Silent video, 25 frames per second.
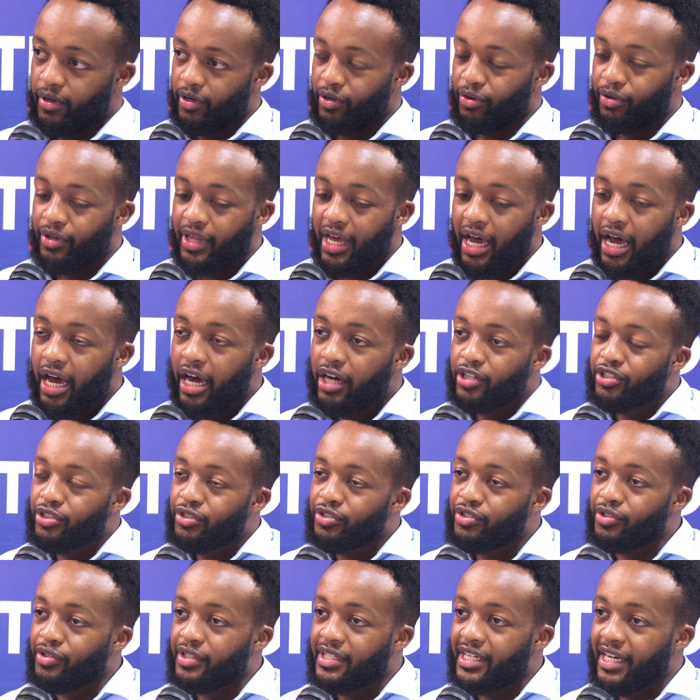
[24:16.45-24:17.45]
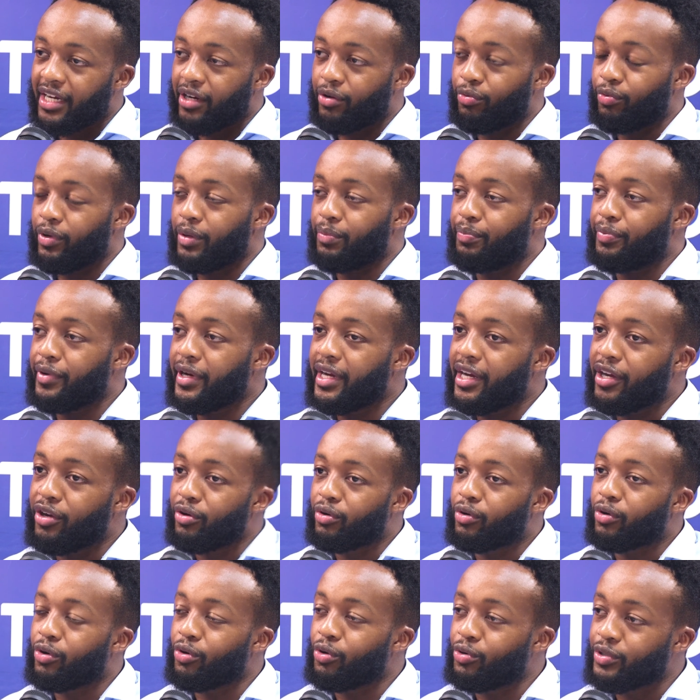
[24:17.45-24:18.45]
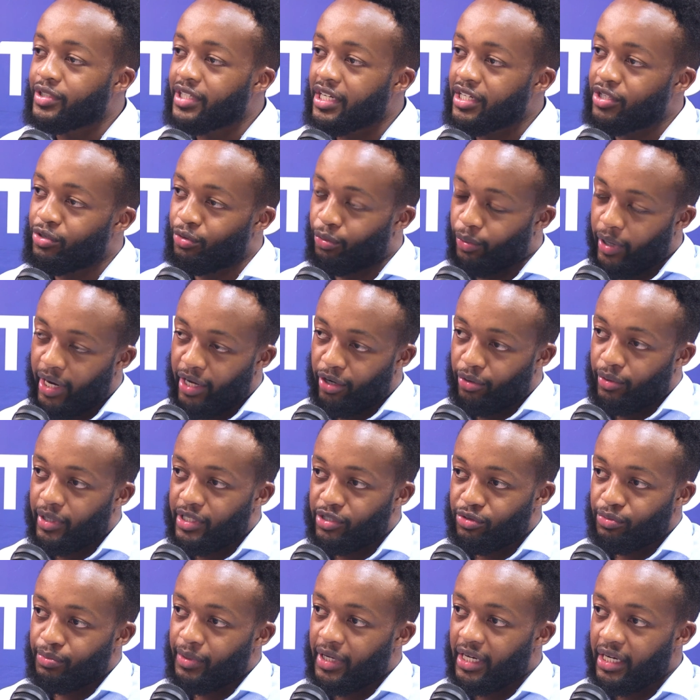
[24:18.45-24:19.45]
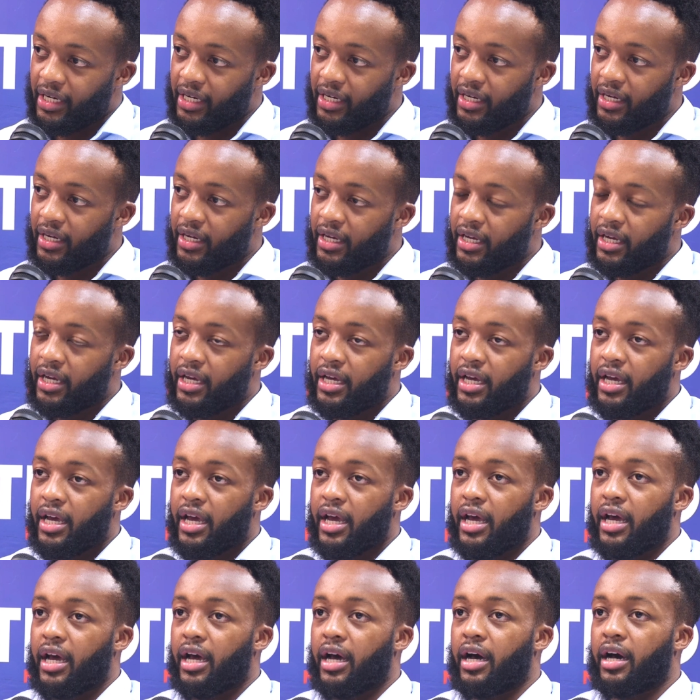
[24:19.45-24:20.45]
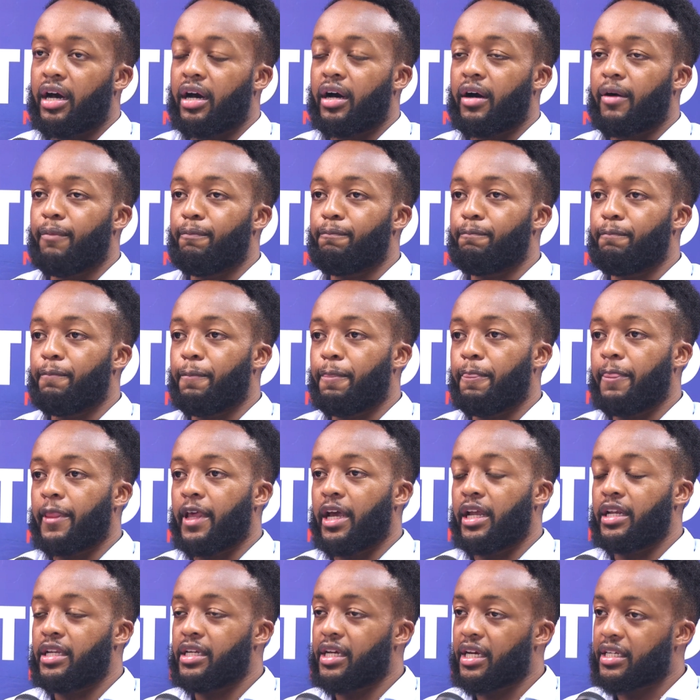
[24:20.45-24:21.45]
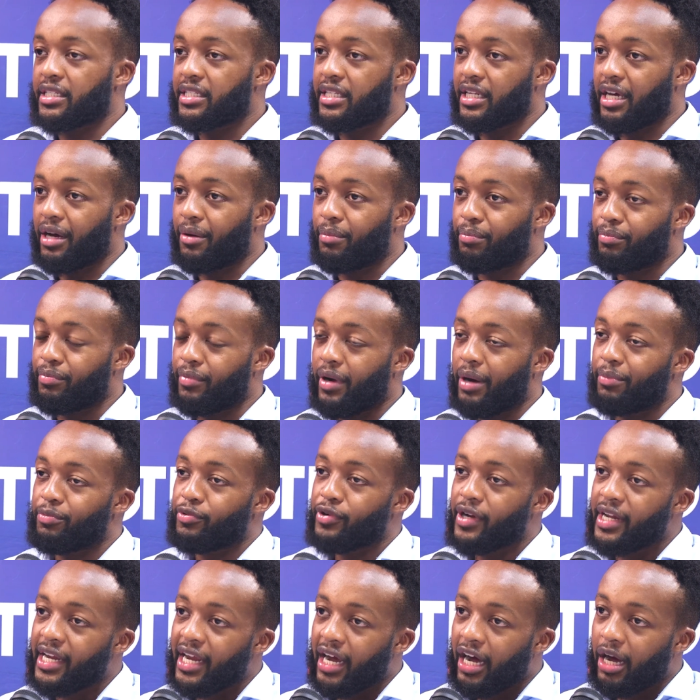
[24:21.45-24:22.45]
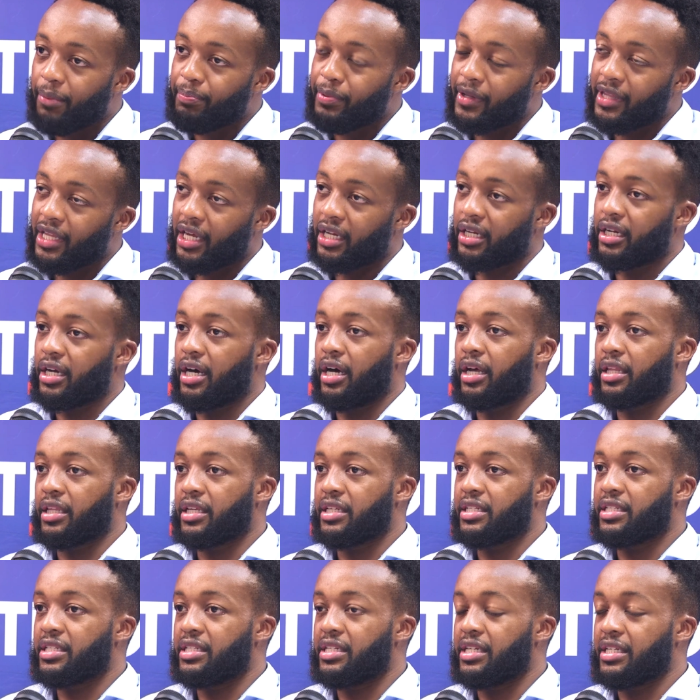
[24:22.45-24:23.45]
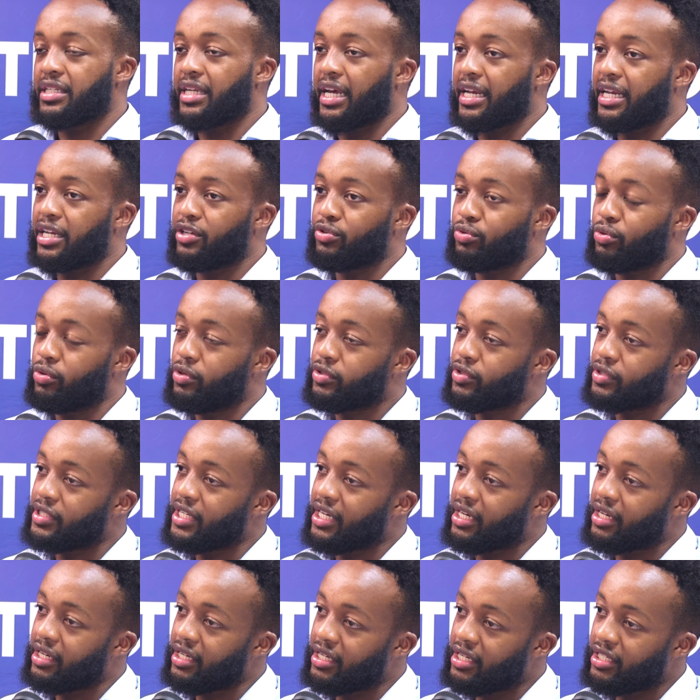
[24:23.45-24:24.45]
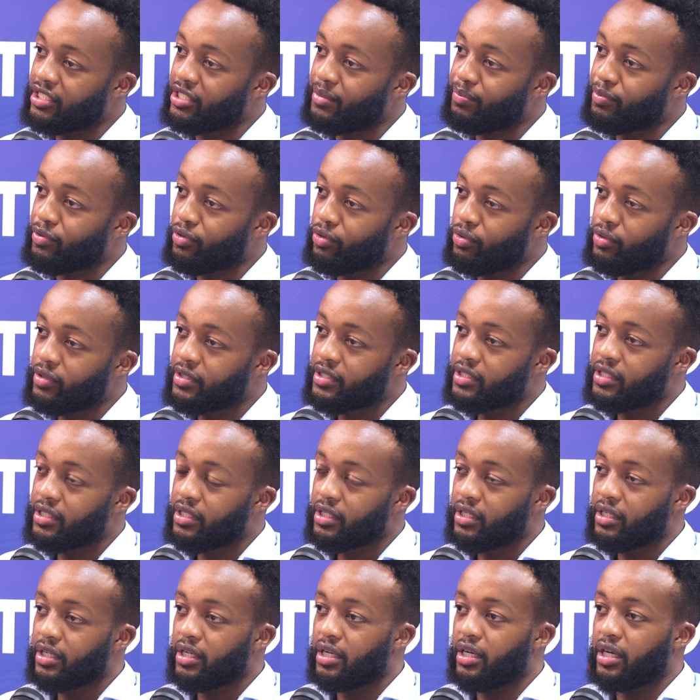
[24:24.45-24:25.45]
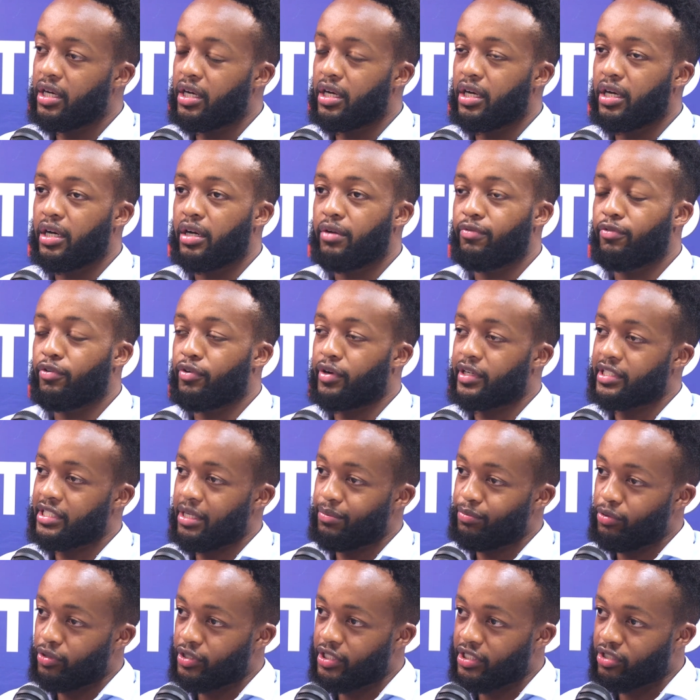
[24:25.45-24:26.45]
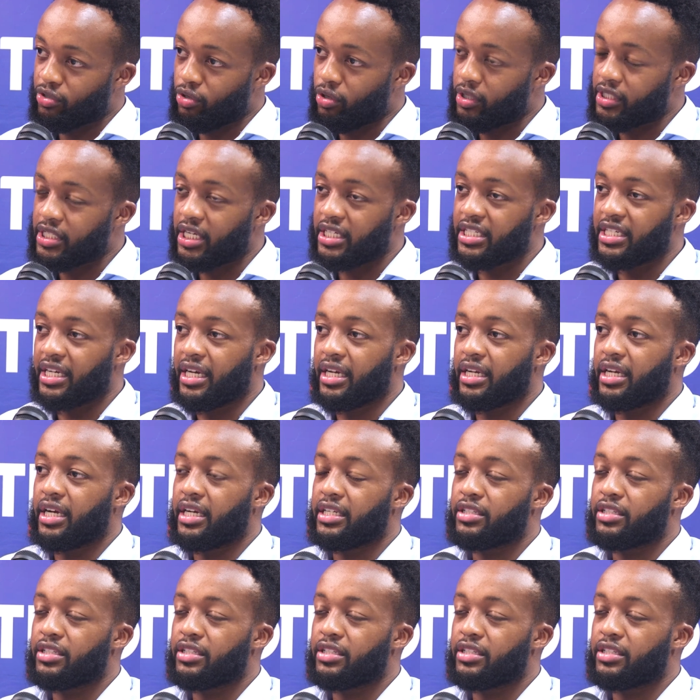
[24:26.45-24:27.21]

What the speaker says: The actions you take will bring you closer to where you want to be. And yes, I'm really happy that others decided to also take leadership roles. For example, she's called Tatiana.